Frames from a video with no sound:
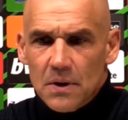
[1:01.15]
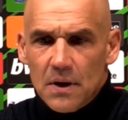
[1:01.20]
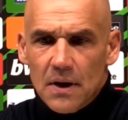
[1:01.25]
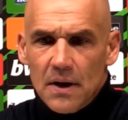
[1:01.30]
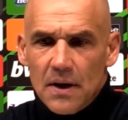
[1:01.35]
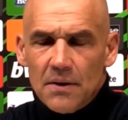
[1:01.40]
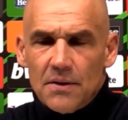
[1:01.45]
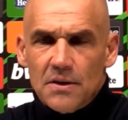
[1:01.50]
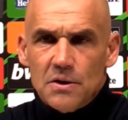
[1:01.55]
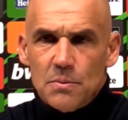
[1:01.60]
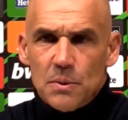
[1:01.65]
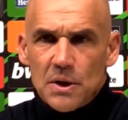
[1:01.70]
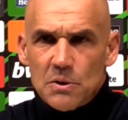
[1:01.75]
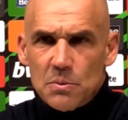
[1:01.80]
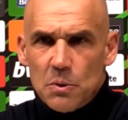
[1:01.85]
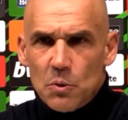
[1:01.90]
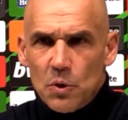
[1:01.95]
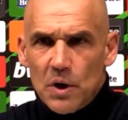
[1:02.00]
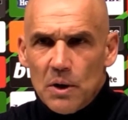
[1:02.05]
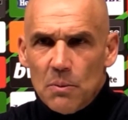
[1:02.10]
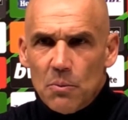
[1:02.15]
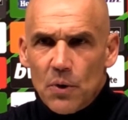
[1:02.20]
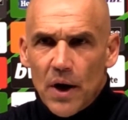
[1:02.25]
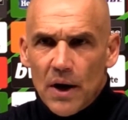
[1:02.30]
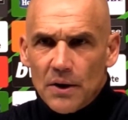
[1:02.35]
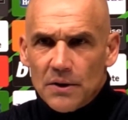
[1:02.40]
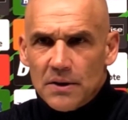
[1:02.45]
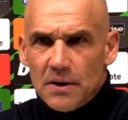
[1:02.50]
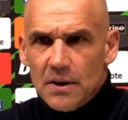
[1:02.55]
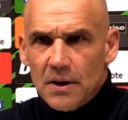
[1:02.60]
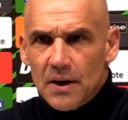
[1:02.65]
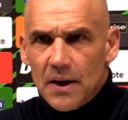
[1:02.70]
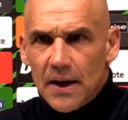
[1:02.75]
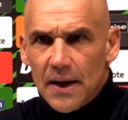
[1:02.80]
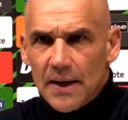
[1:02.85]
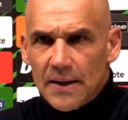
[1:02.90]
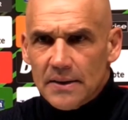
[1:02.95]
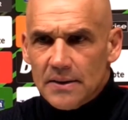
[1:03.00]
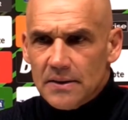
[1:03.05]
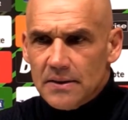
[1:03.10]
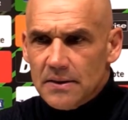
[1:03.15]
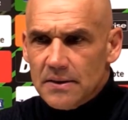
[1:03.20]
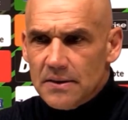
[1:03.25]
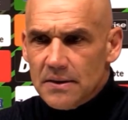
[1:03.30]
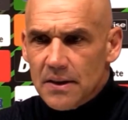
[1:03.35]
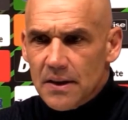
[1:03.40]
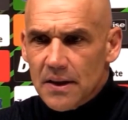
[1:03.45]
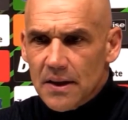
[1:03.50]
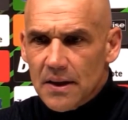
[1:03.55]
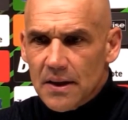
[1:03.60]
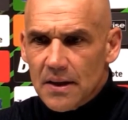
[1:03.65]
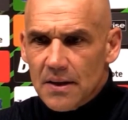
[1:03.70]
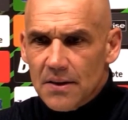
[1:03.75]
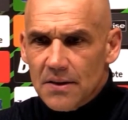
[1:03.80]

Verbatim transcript: uh, this makes me really proud, and uh,